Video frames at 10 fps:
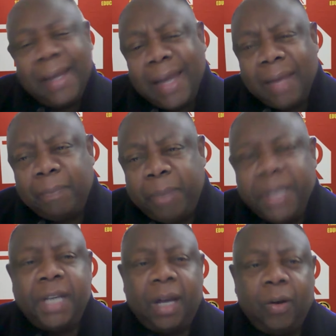a
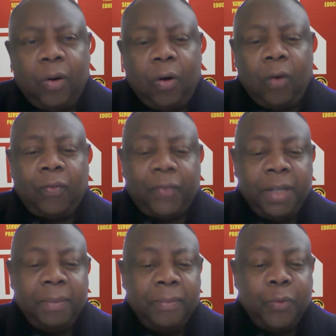picture of
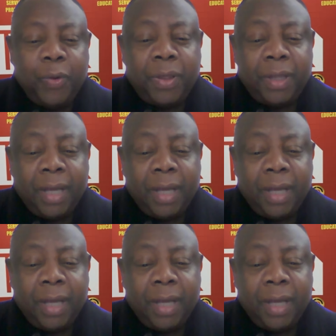him with